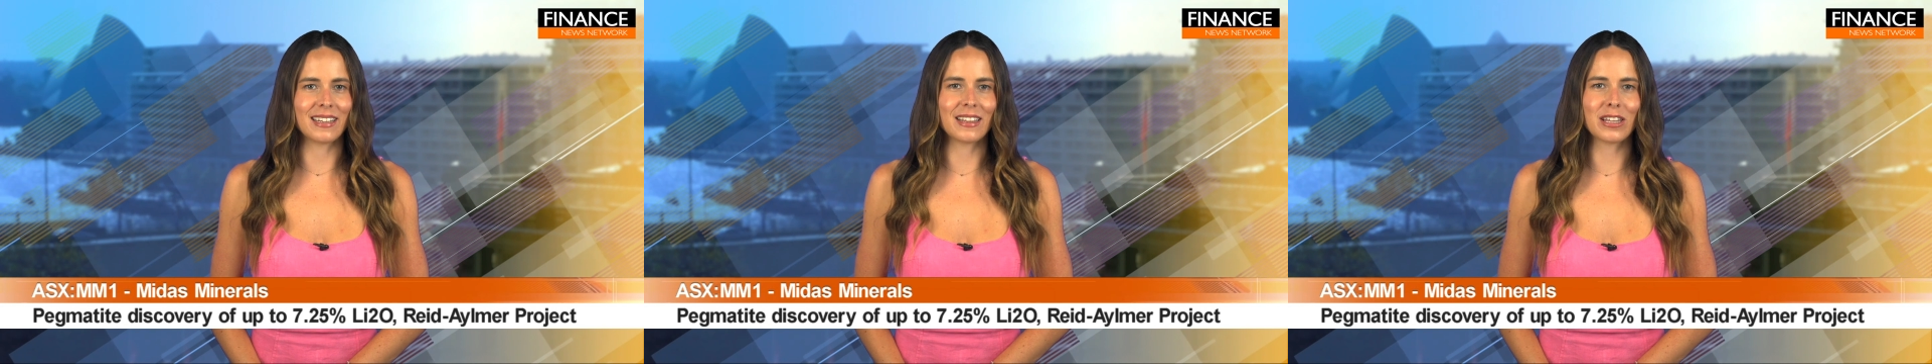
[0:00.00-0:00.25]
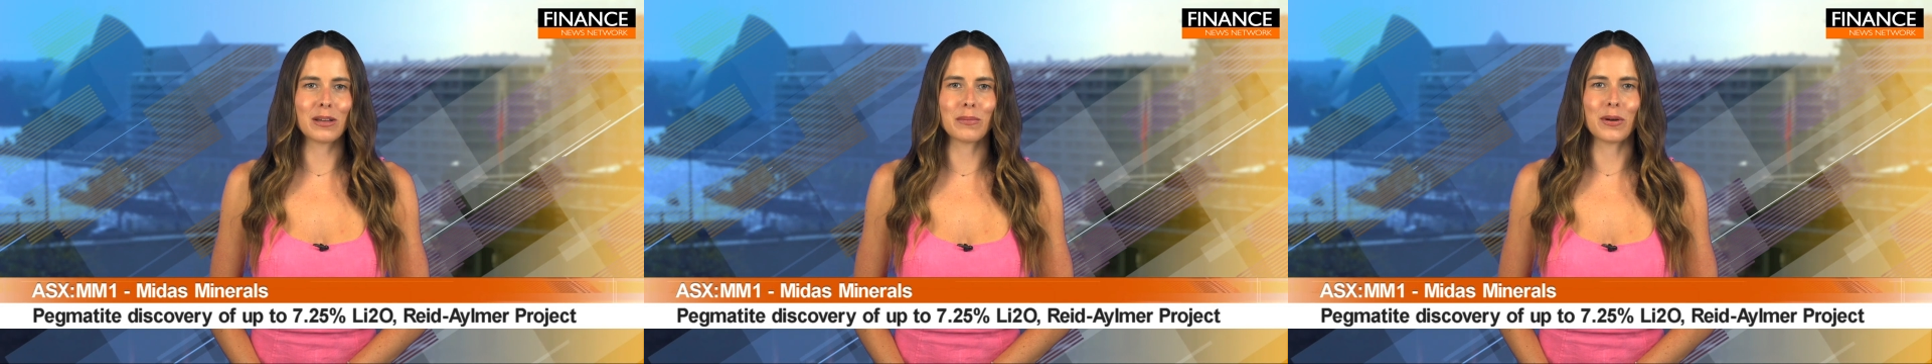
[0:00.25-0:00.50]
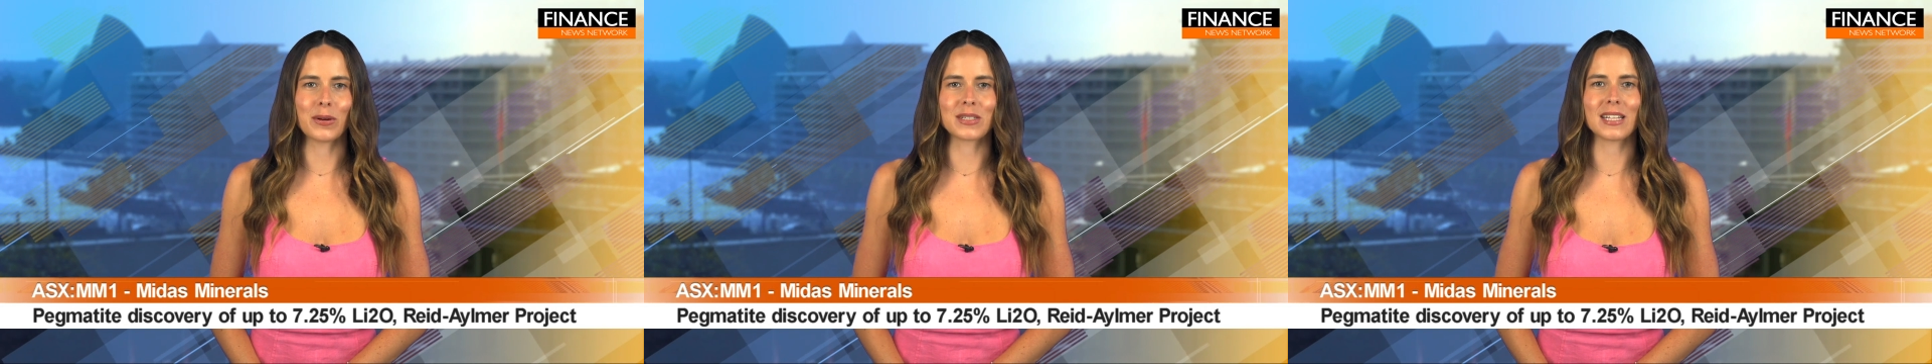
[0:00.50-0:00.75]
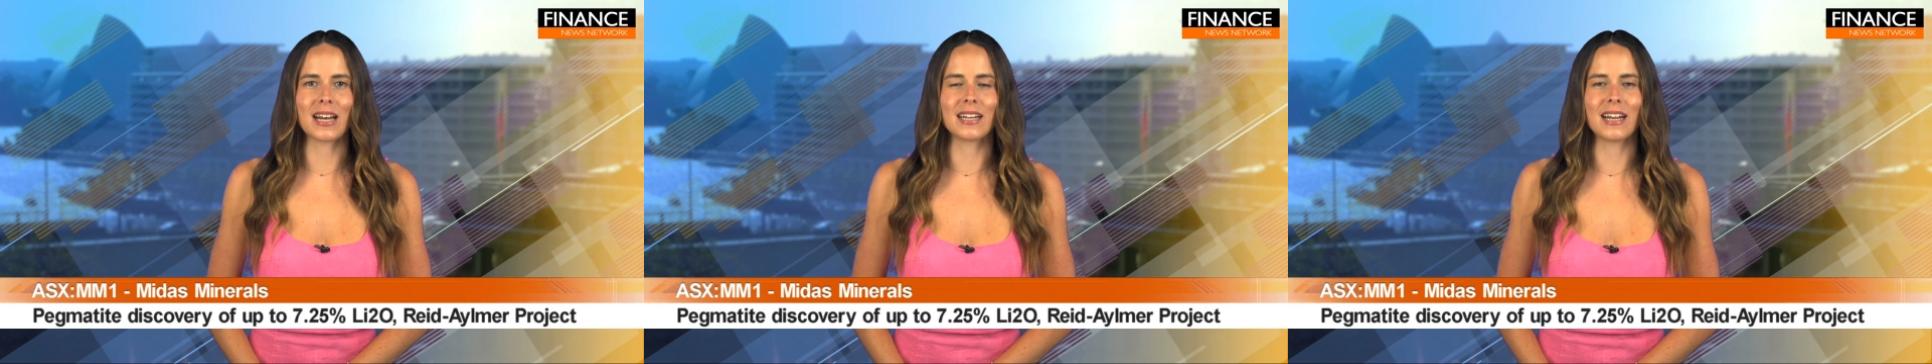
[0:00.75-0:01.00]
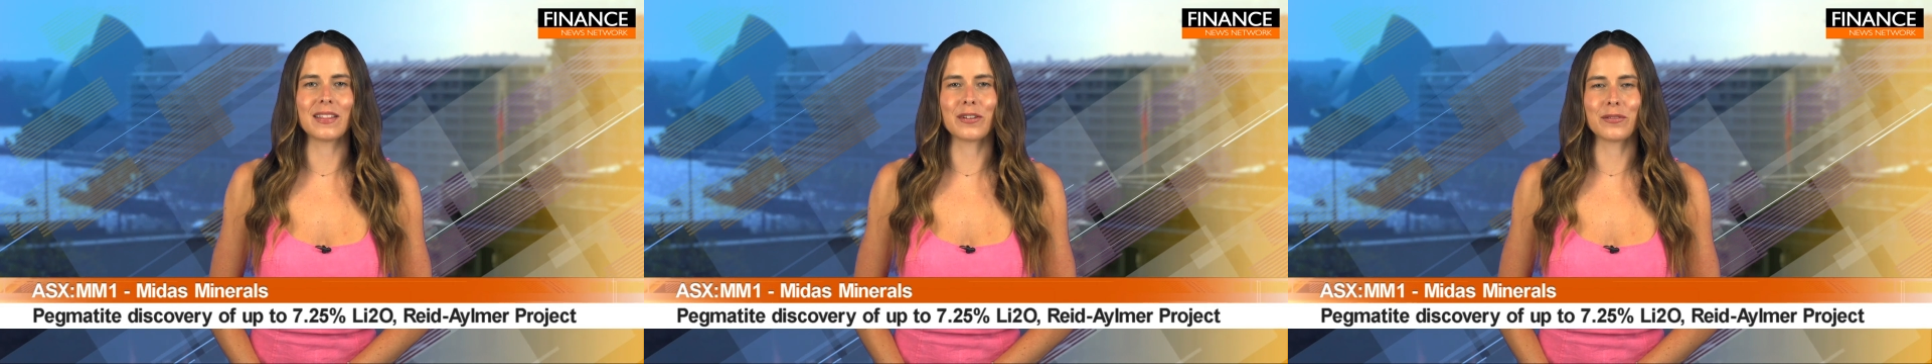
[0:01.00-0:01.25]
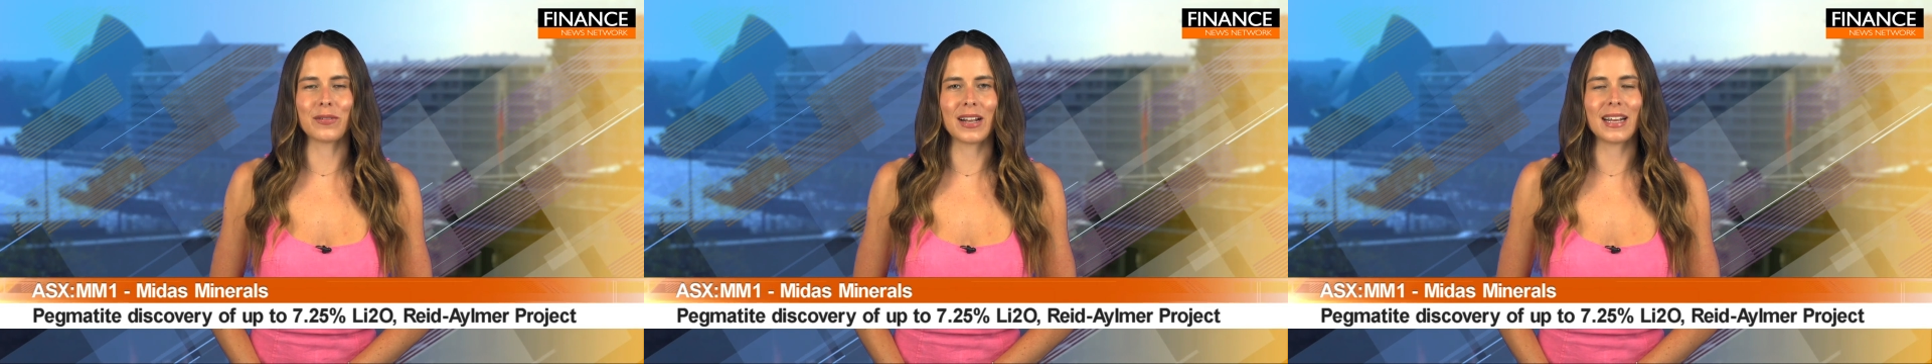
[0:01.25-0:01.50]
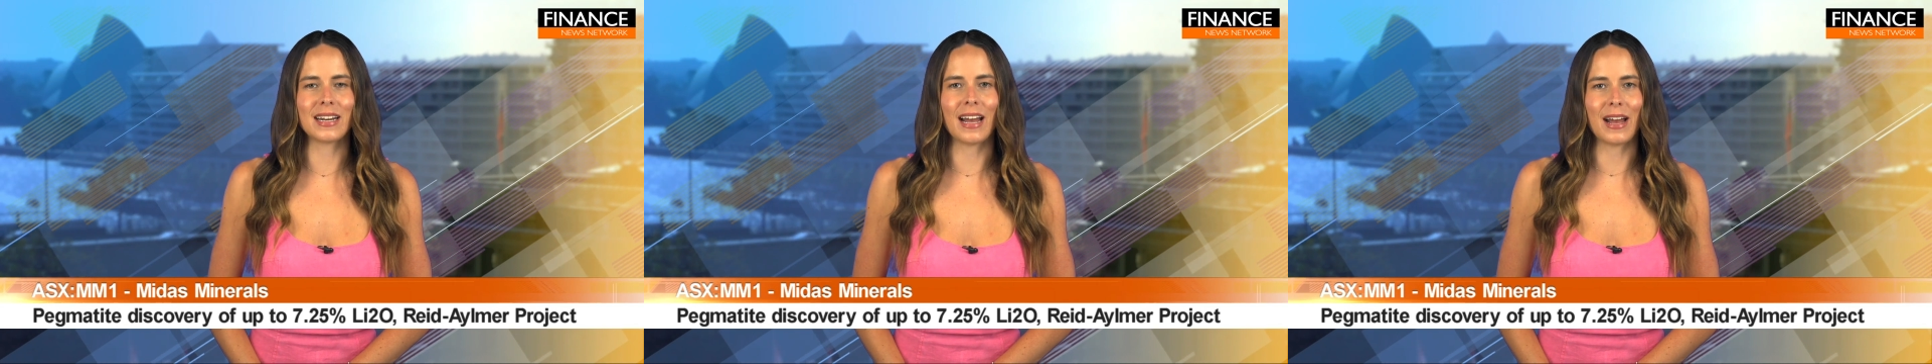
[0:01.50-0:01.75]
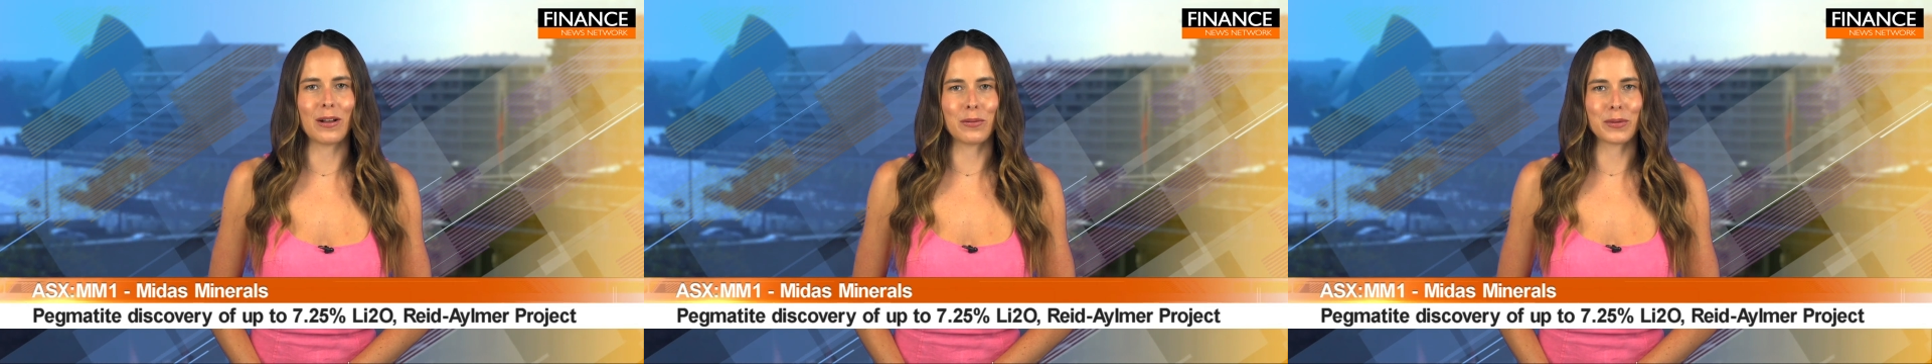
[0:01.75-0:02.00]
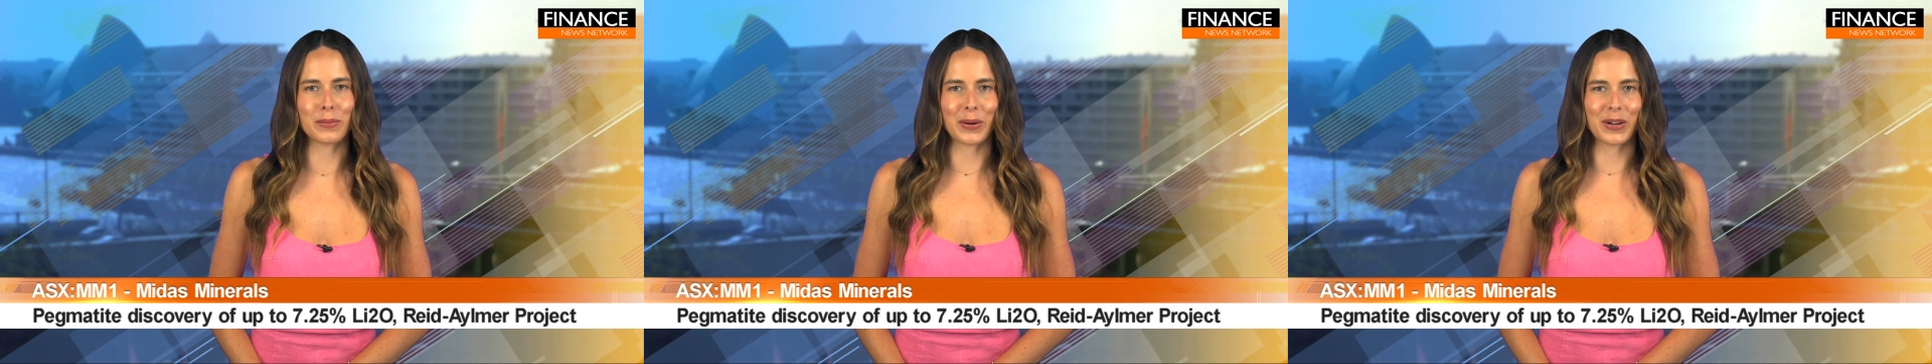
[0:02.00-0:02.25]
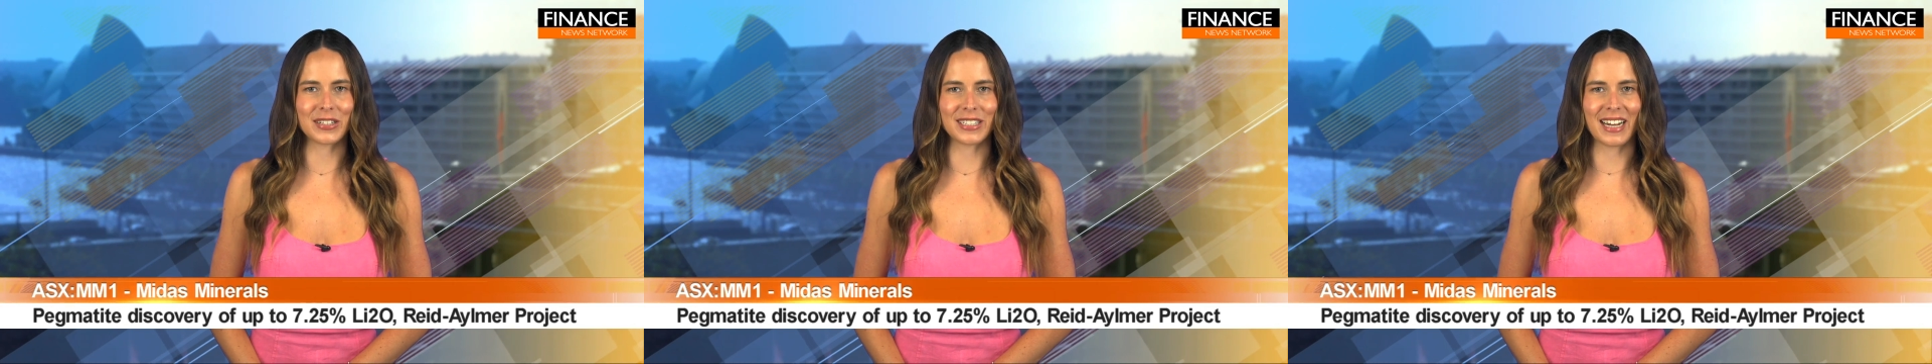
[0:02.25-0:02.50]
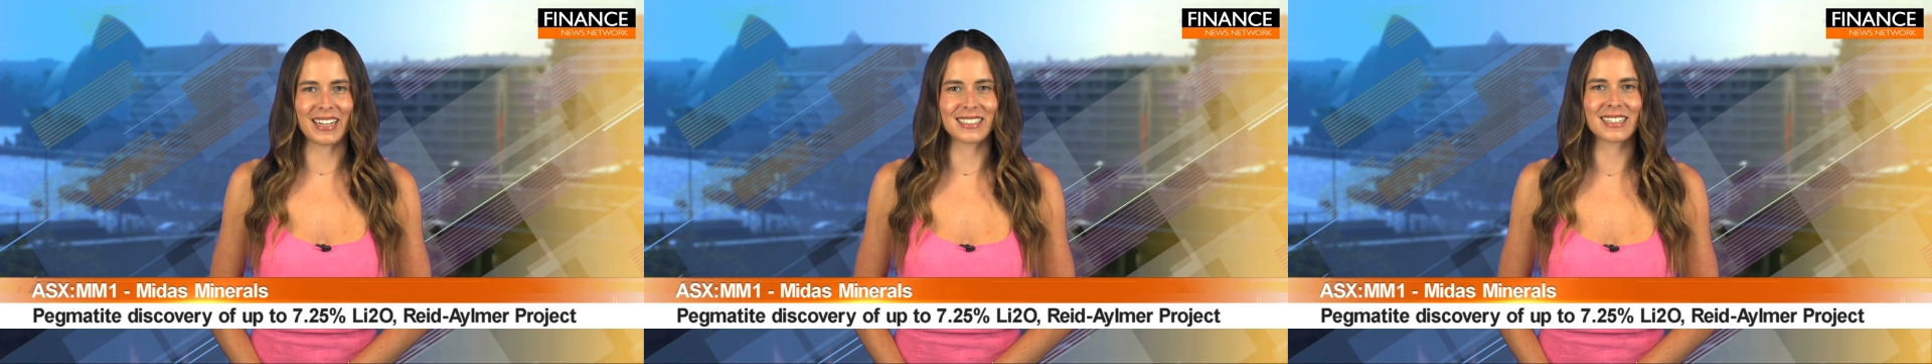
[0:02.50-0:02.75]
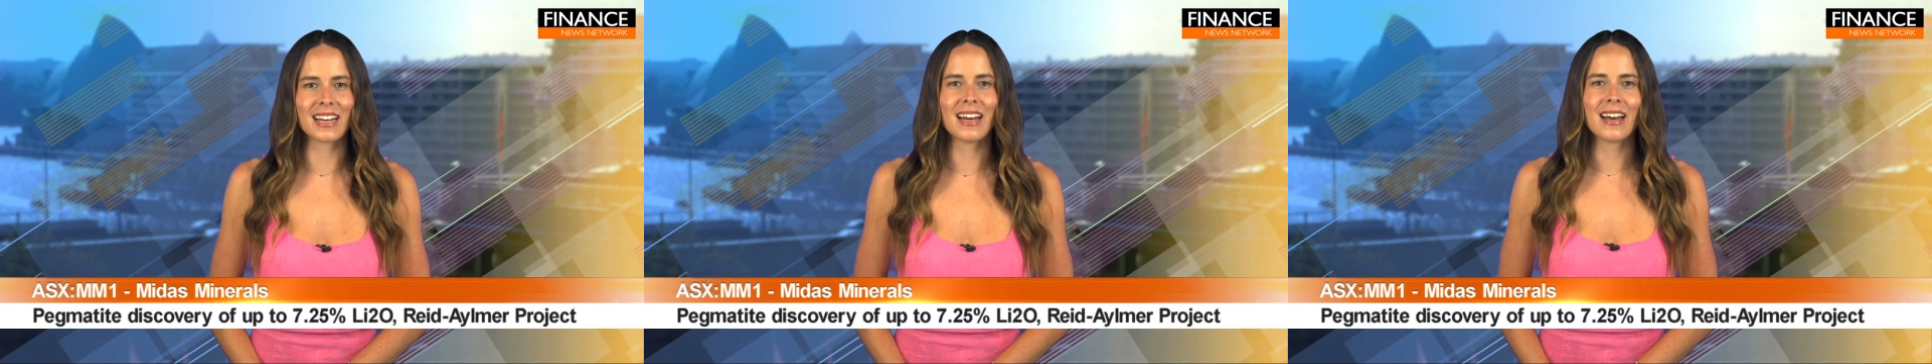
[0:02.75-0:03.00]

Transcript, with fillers: lithium oxide at the Reed Aylmer project.